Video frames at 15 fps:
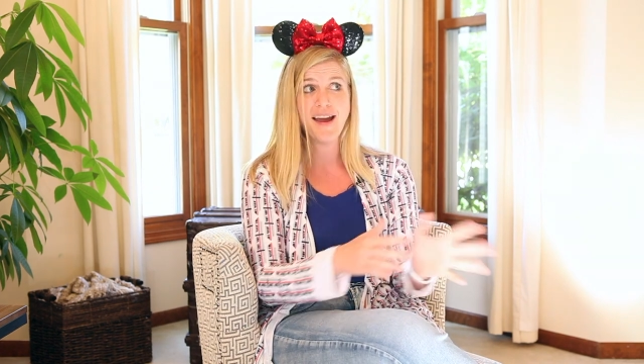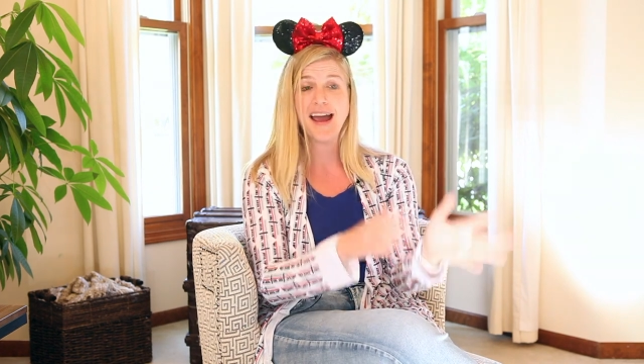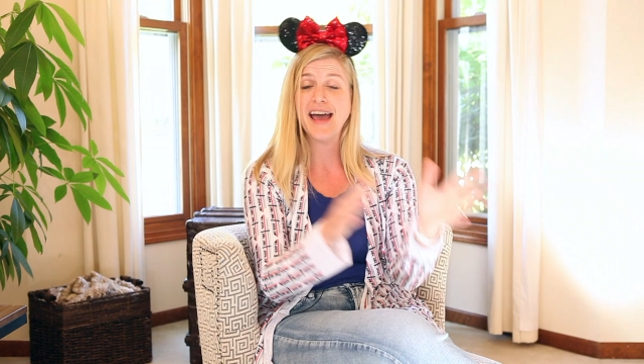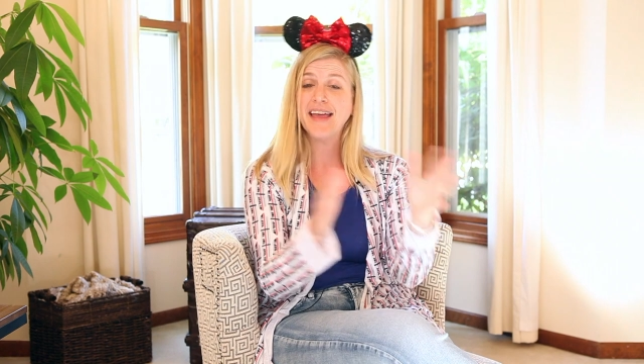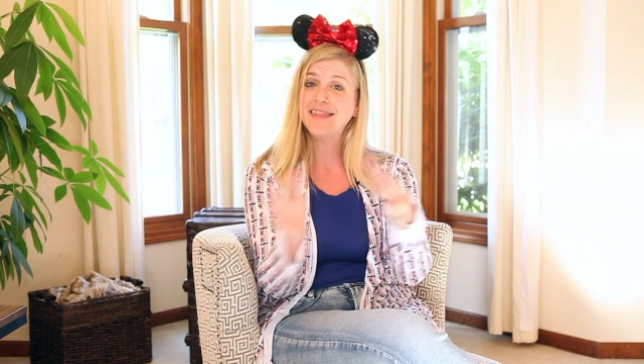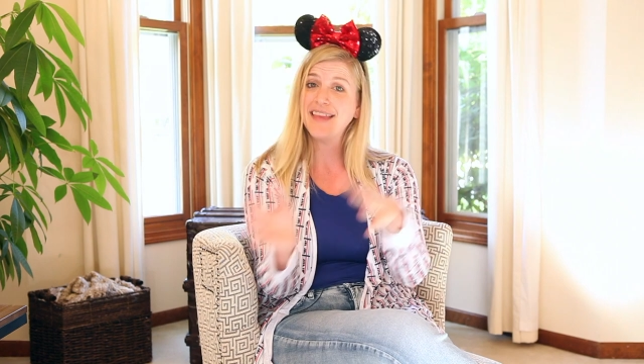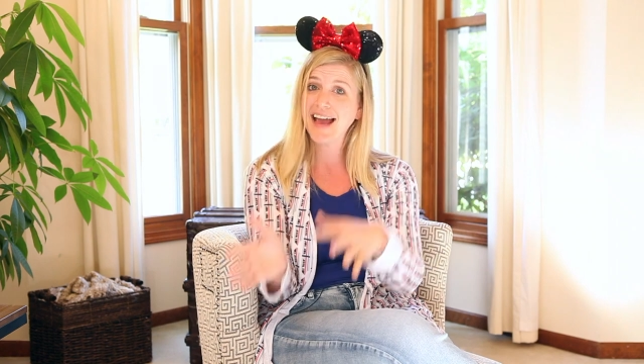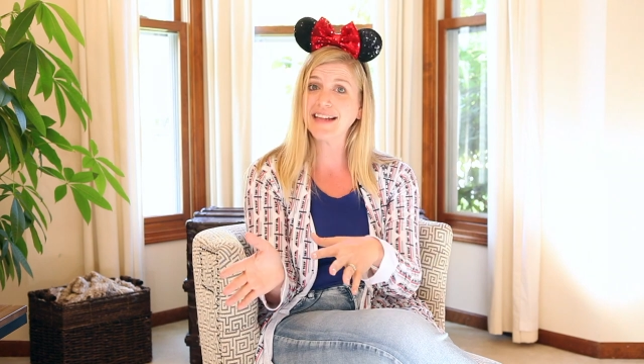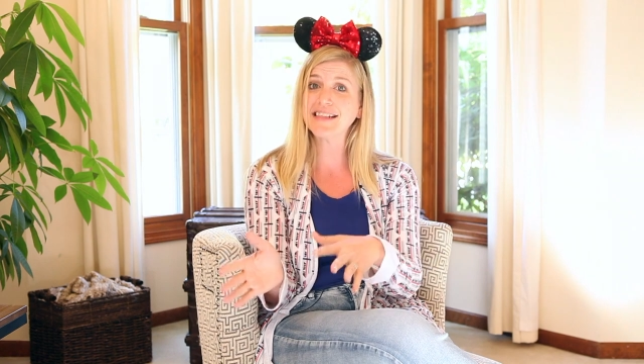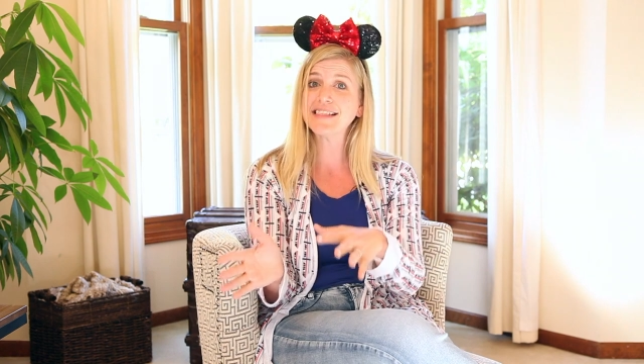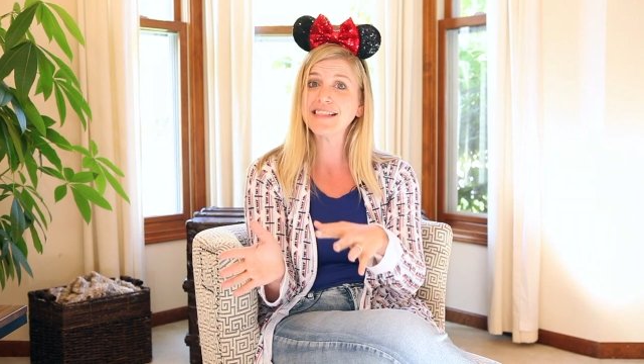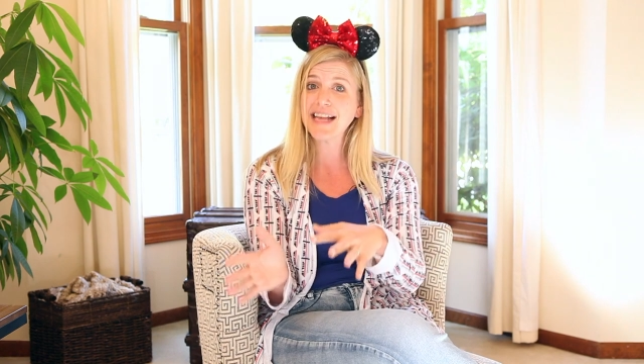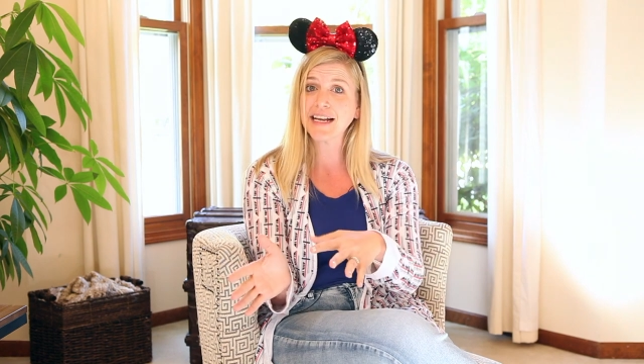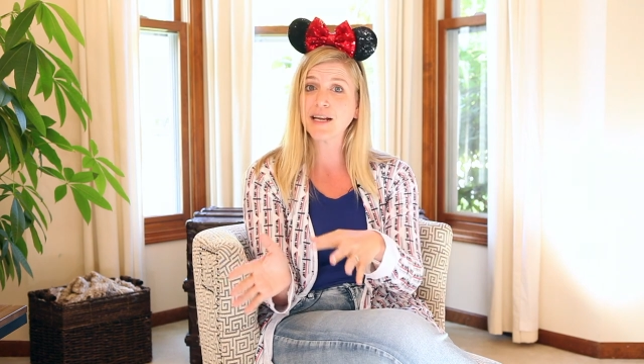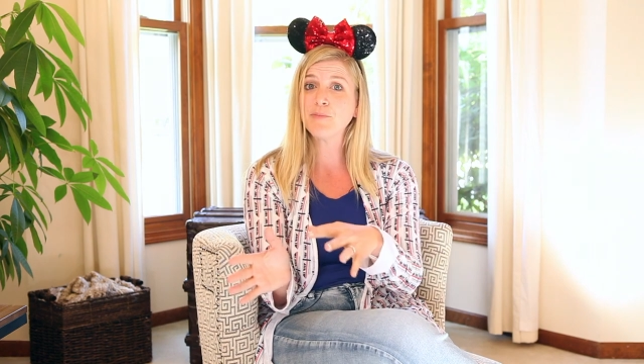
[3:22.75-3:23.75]
and that
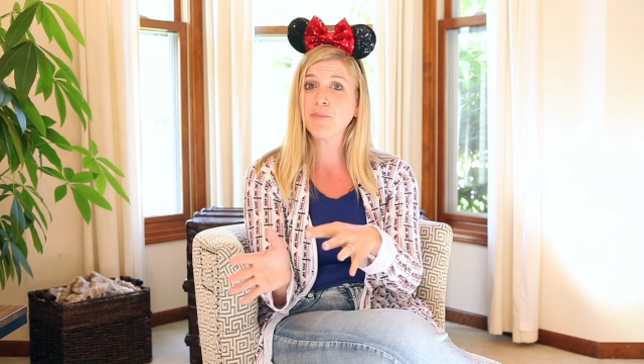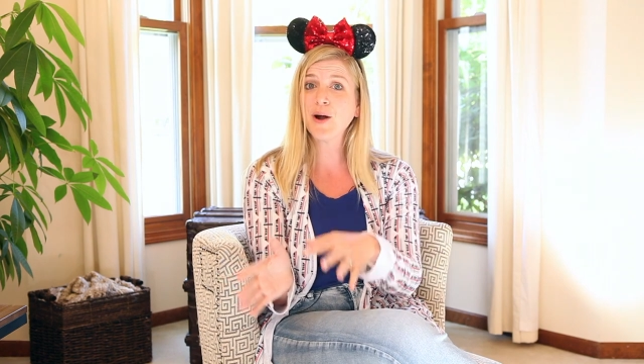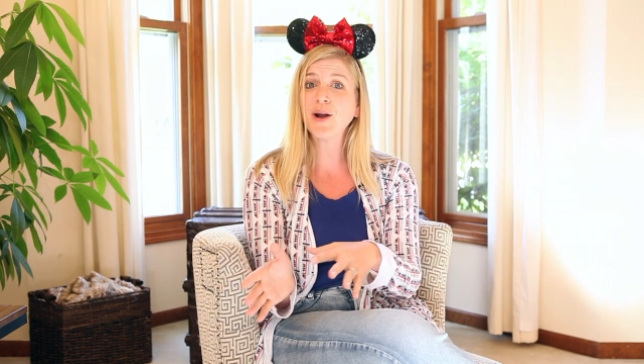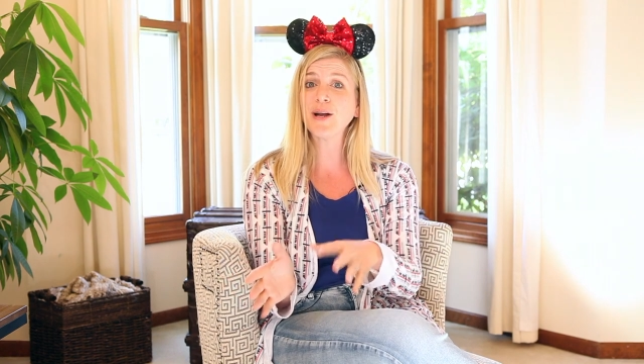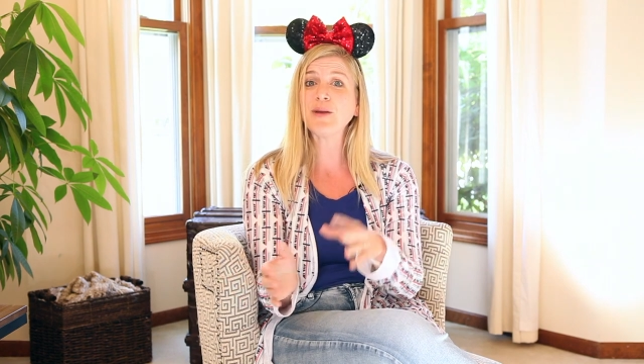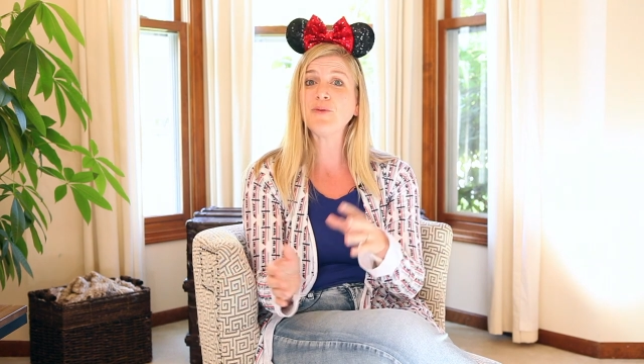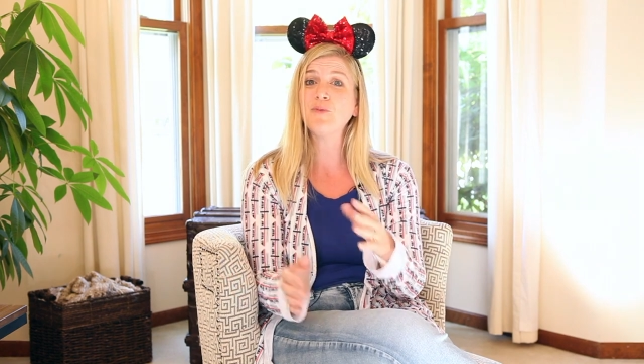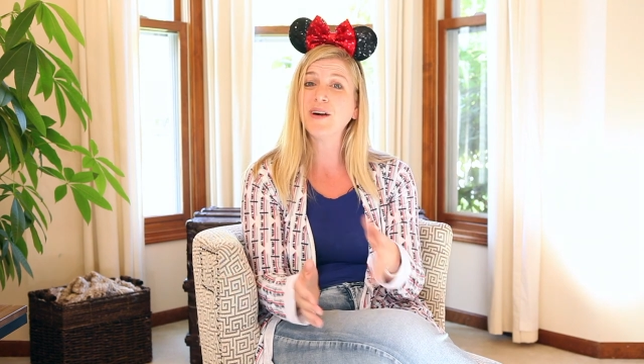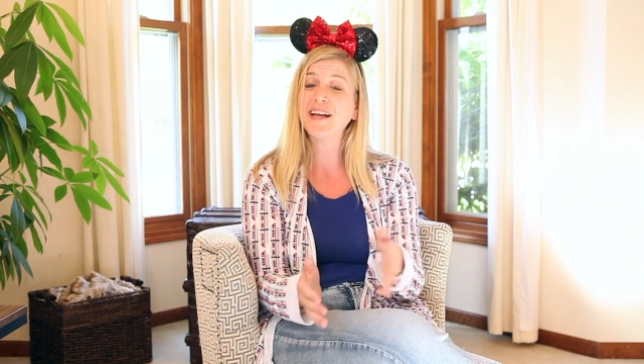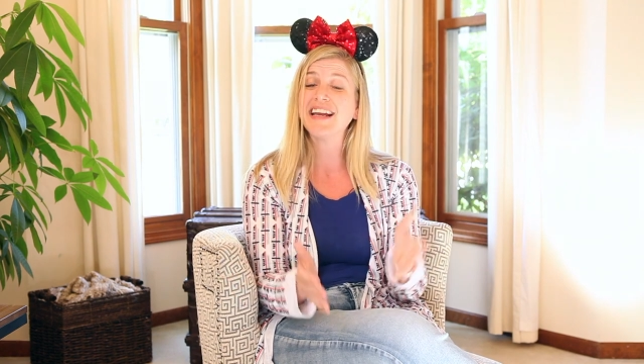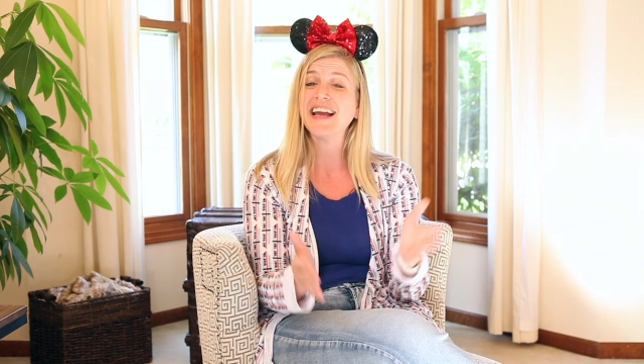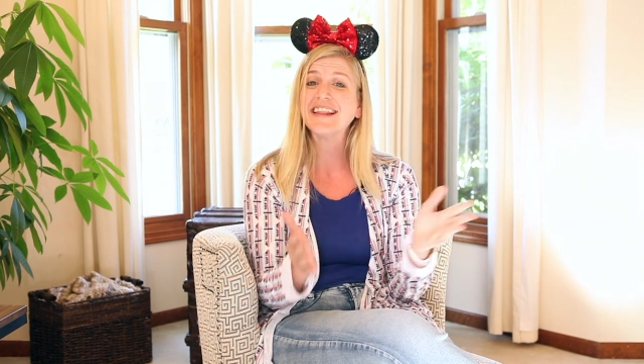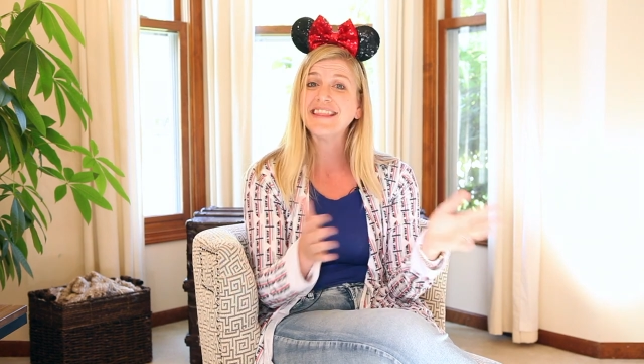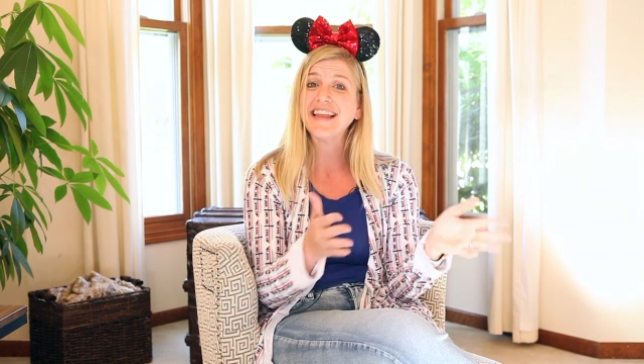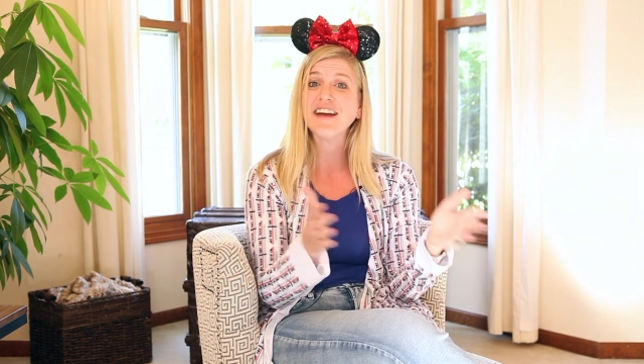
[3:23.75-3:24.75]
second party will
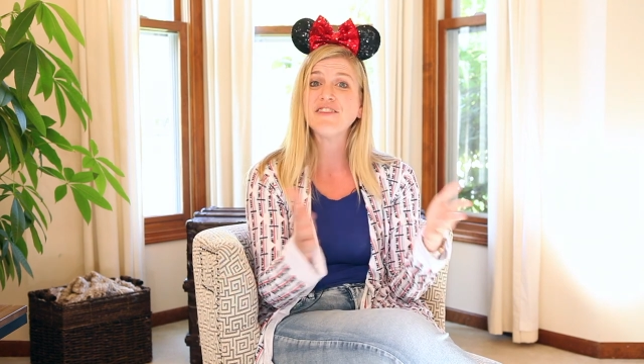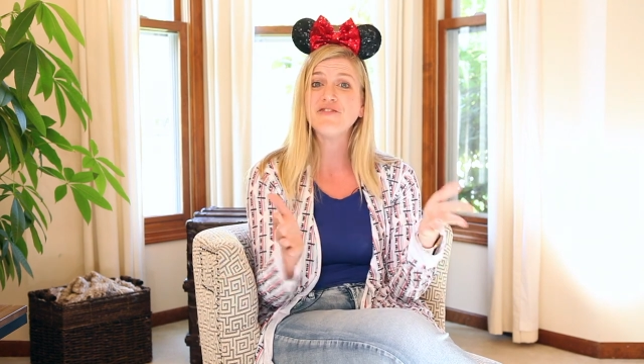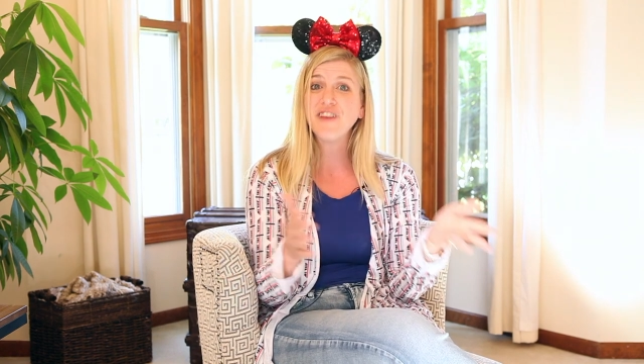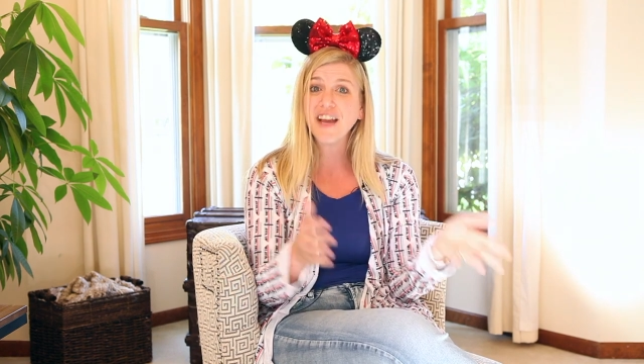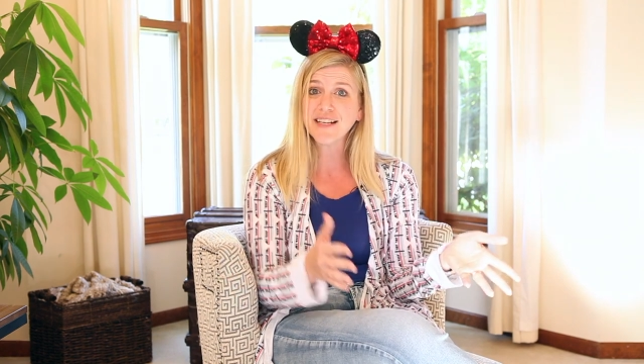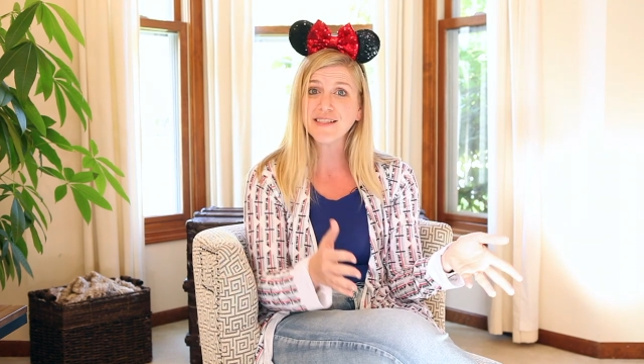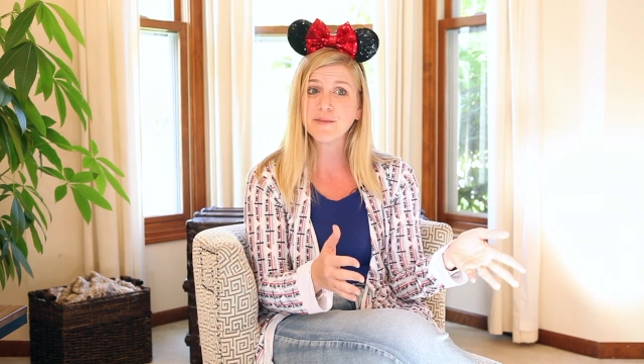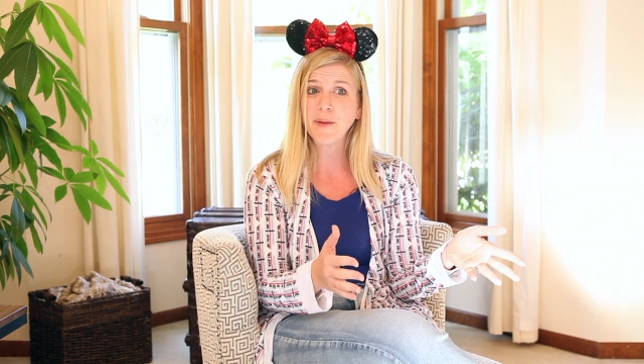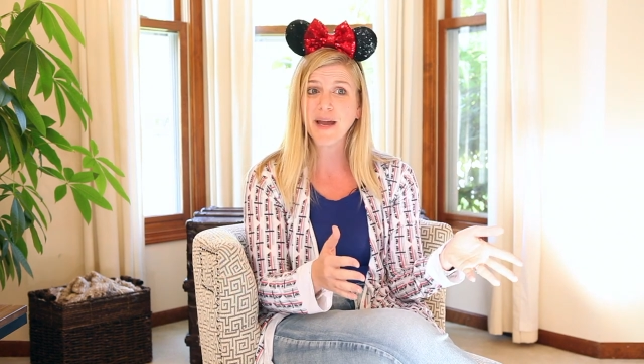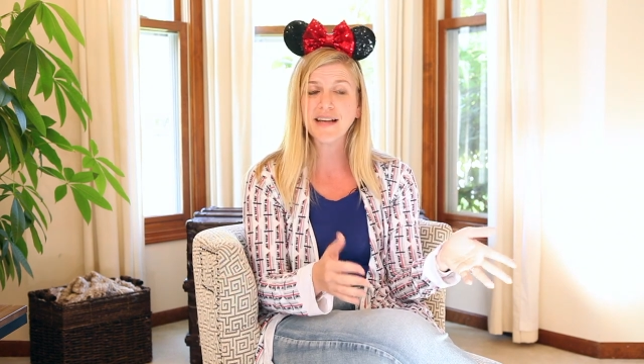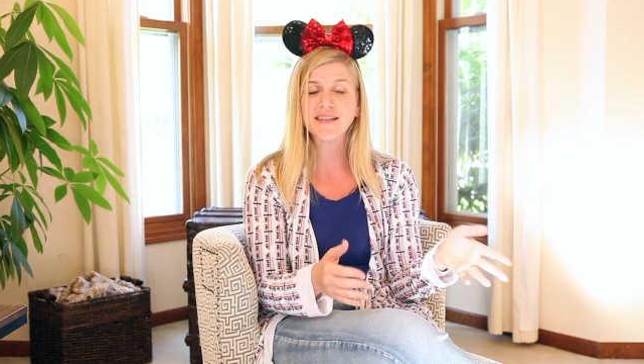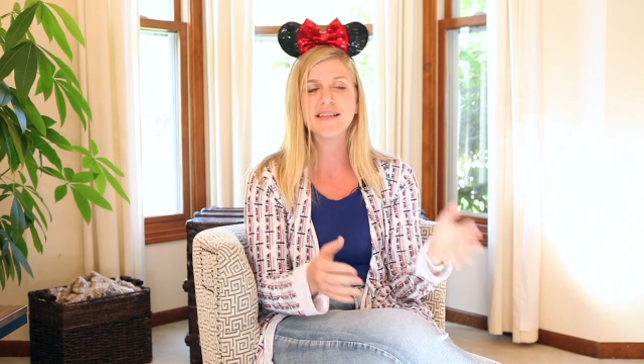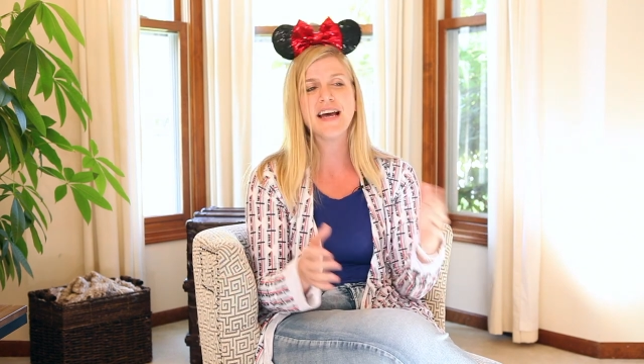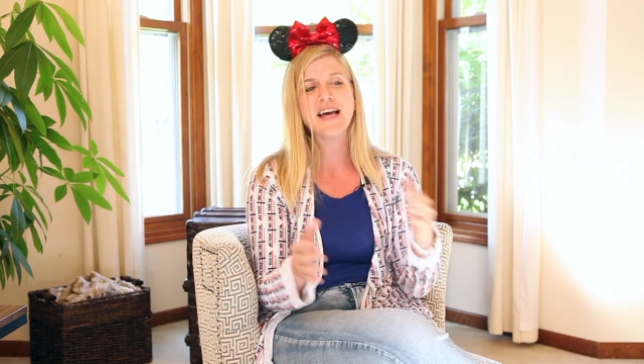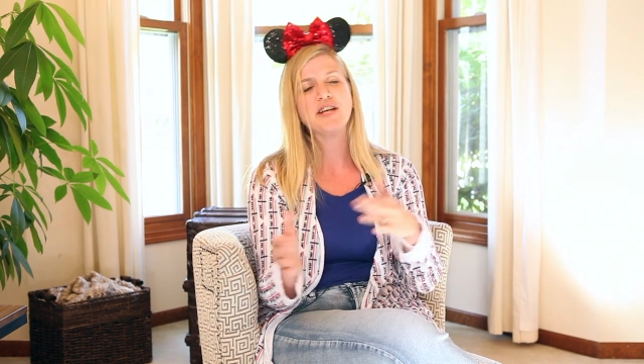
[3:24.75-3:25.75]
get that fast pass.